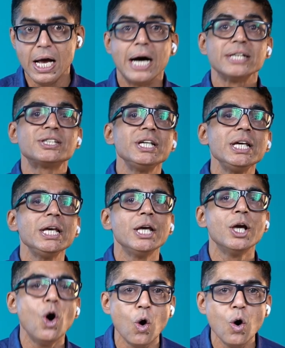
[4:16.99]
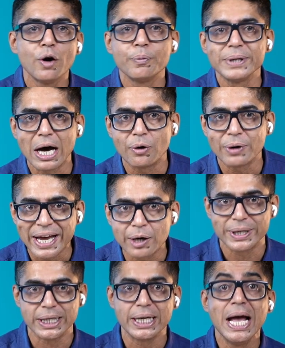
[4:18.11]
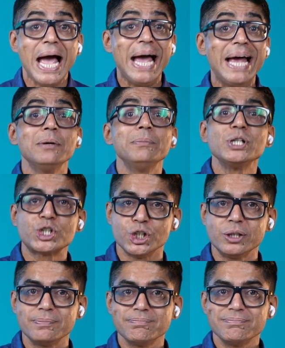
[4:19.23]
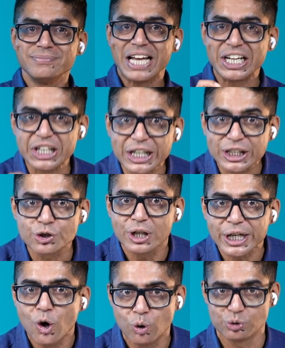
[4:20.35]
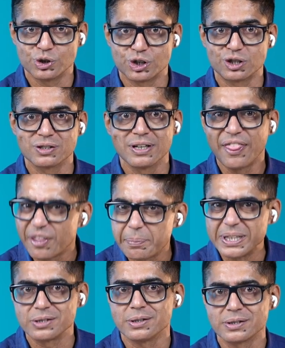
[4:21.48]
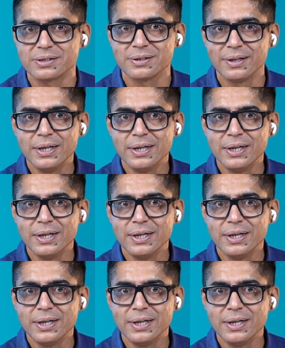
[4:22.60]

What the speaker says: a CEO without equity, and a mission that literally owns the business.